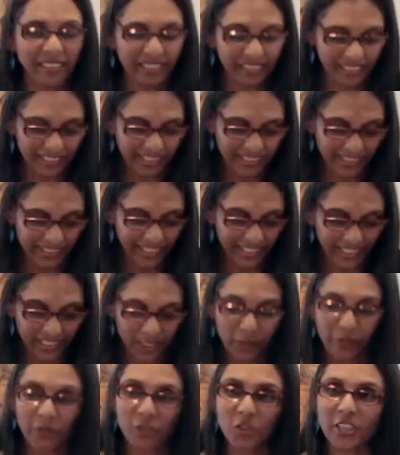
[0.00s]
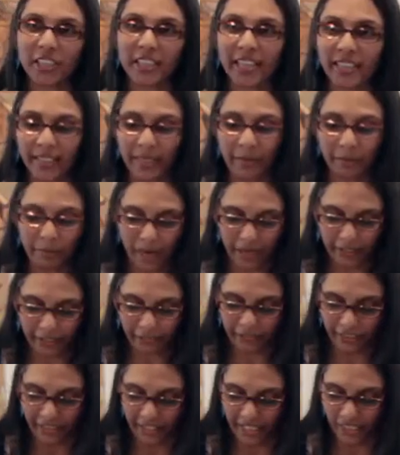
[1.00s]
the sense of genetic
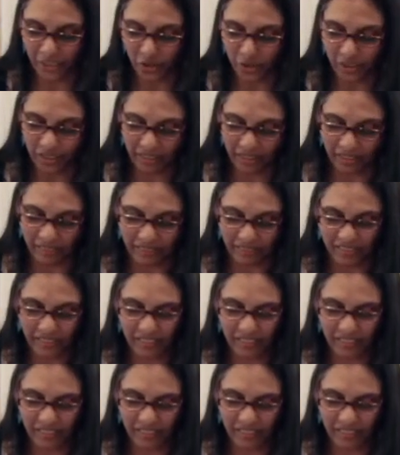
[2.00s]
modification